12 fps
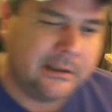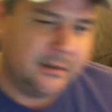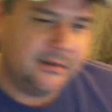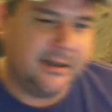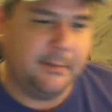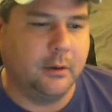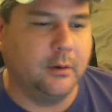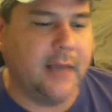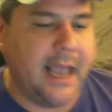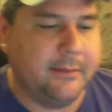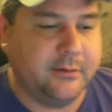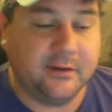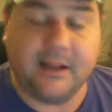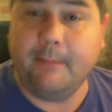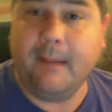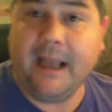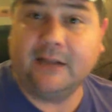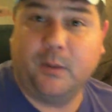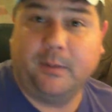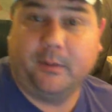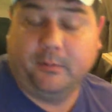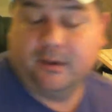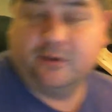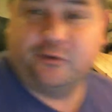Simple little games. It's like
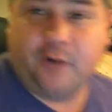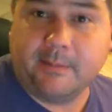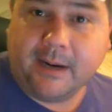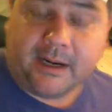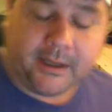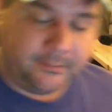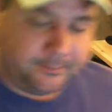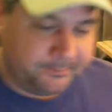Minesweeper, but it's Trackmania.